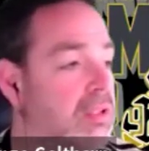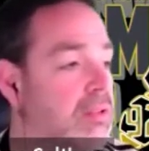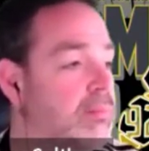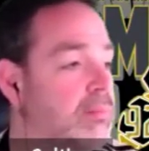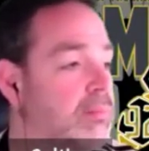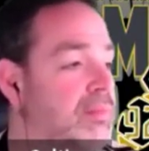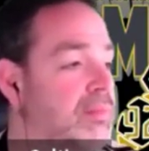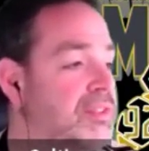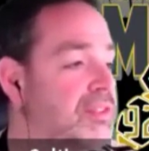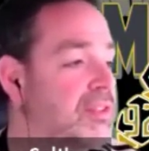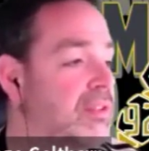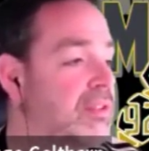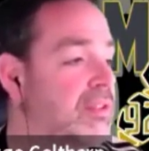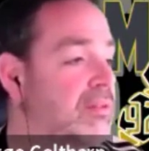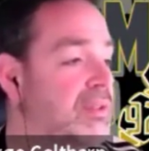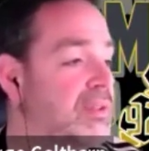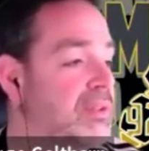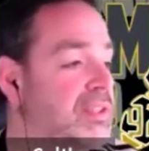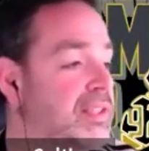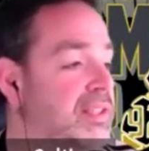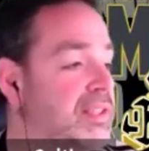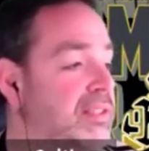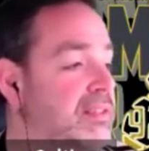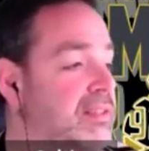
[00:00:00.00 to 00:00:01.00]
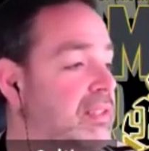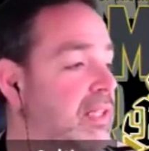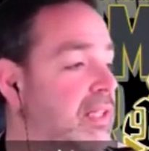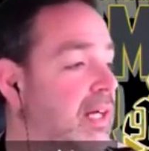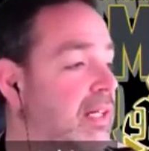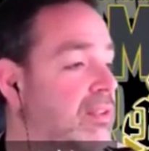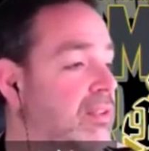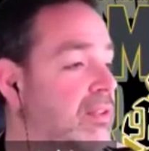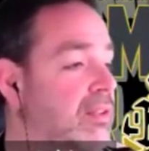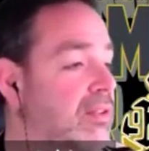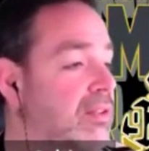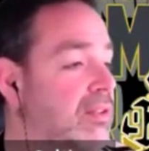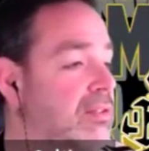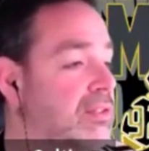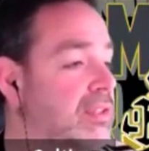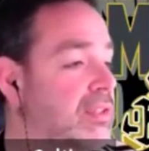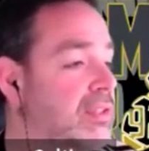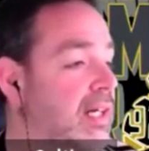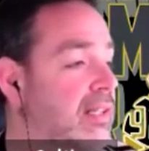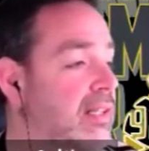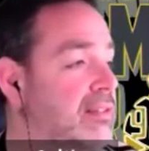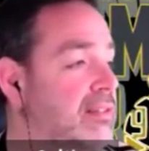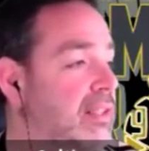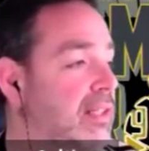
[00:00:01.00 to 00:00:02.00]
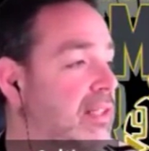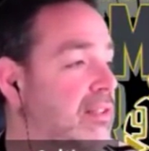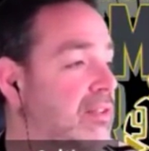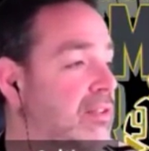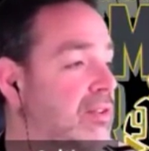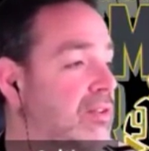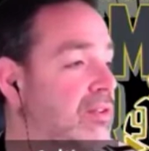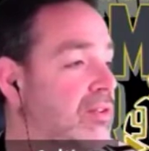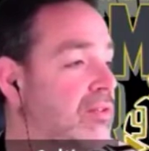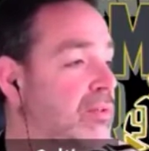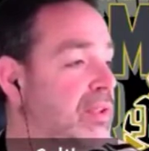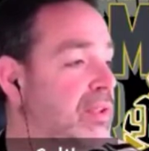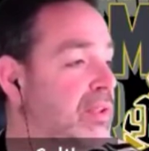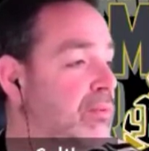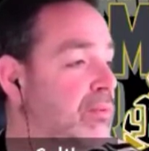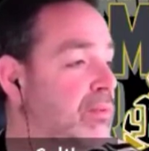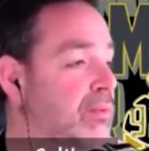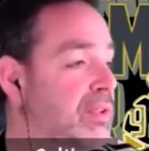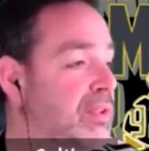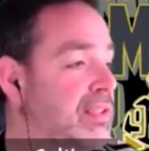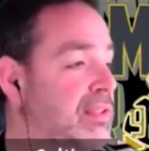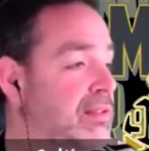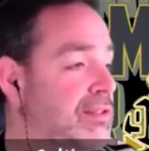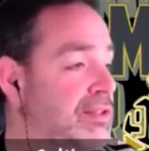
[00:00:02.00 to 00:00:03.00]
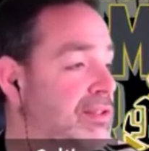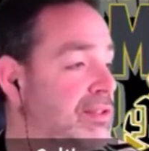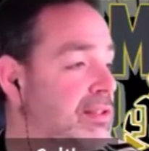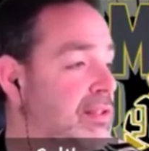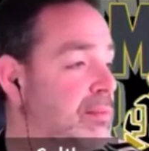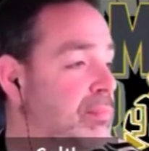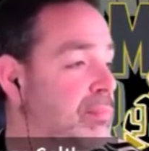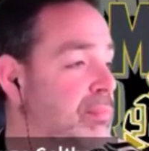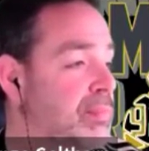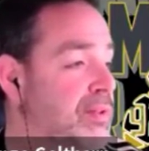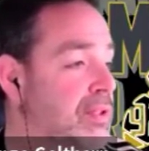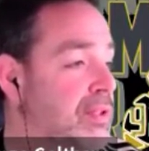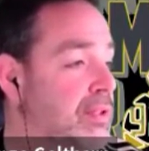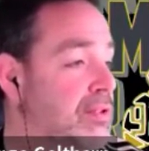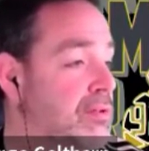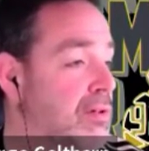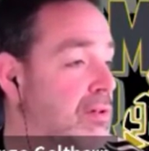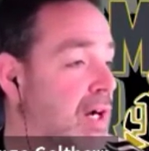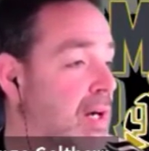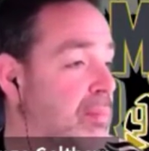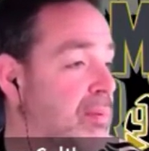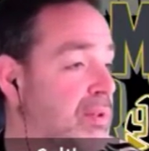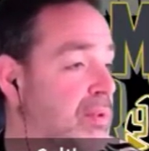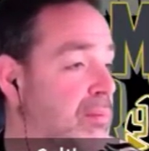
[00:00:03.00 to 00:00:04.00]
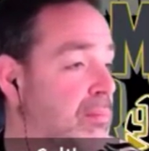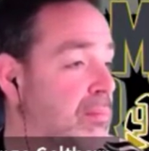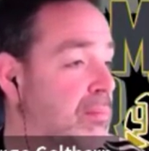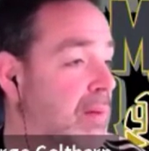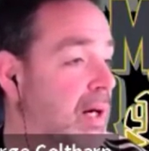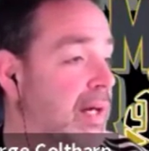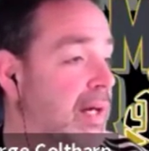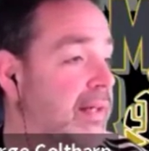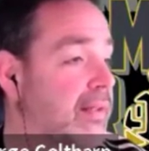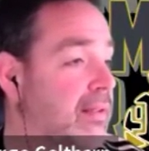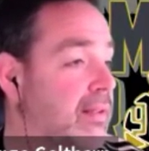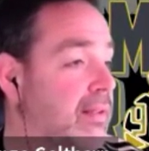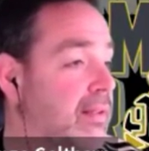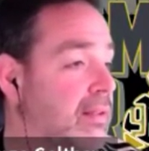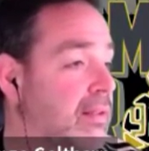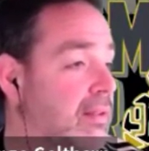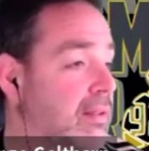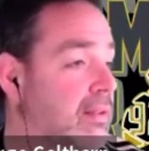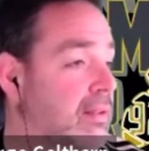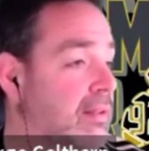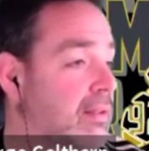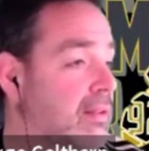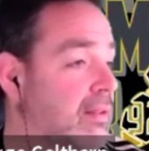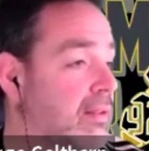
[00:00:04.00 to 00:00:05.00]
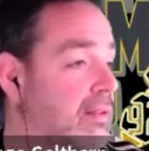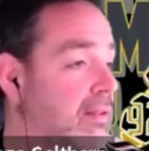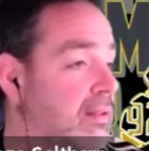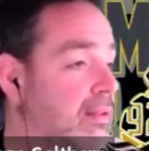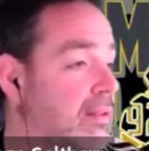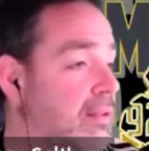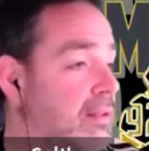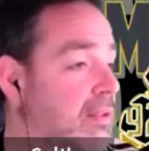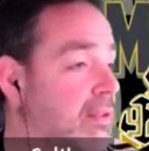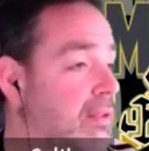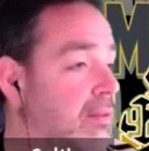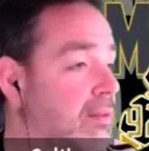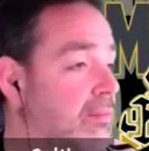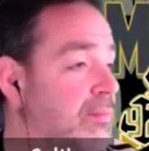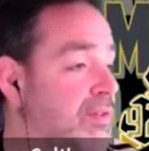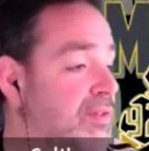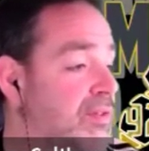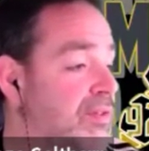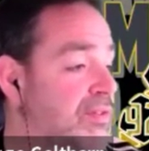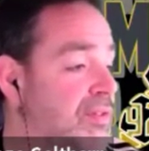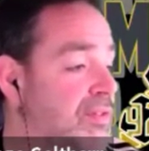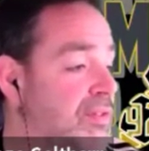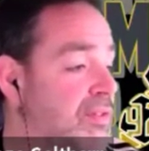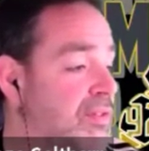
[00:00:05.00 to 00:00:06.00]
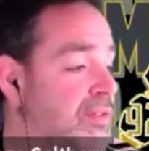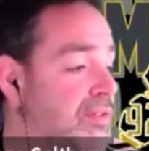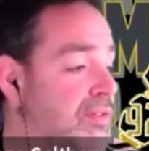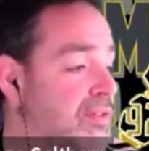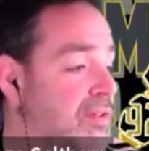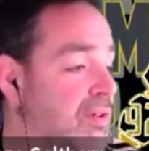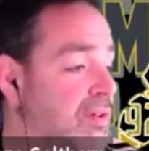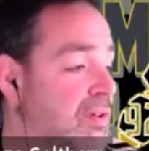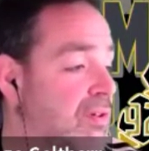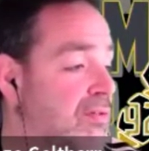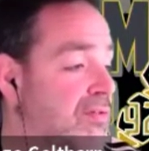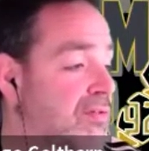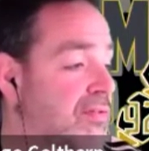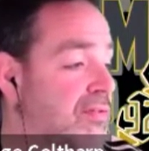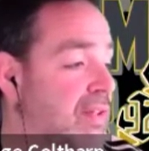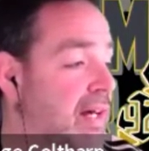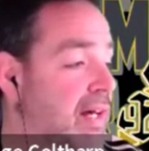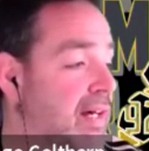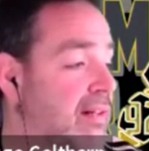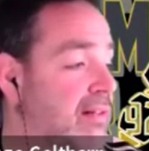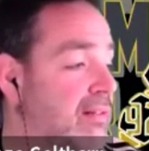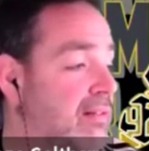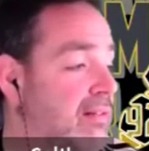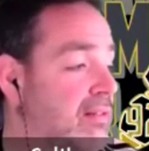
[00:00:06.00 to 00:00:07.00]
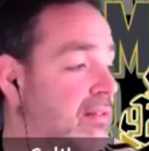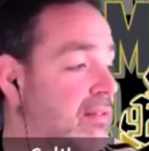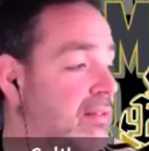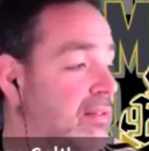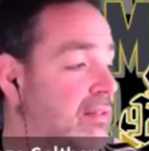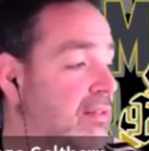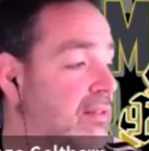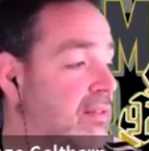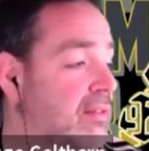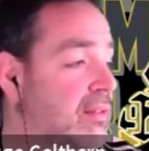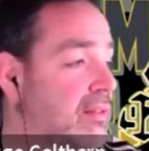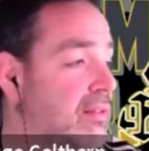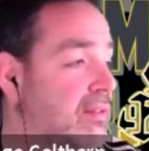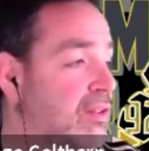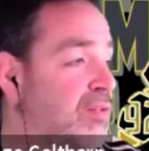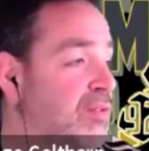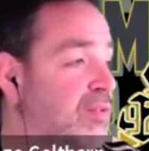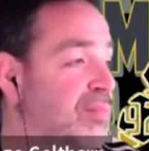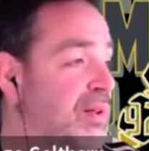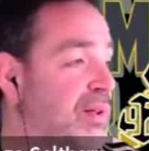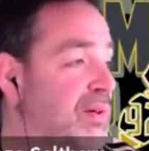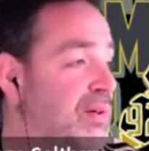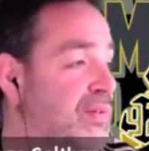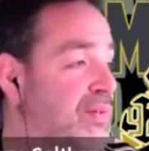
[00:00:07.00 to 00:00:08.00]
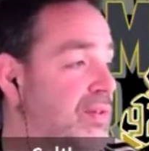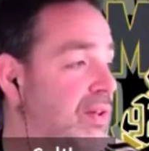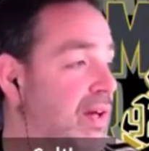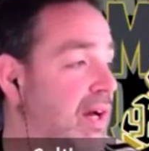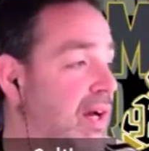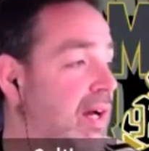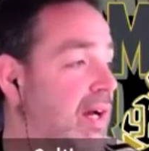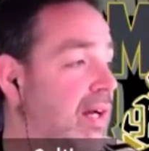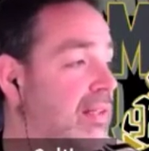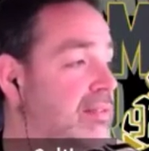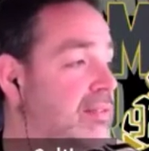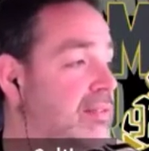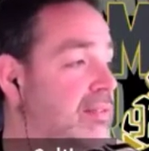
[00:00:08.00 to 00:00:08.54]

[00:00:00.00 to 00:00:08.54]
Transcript: He's going to read the inside curl to the outside curl, read the drop of the mic. You can see it's just curl flat on both sides.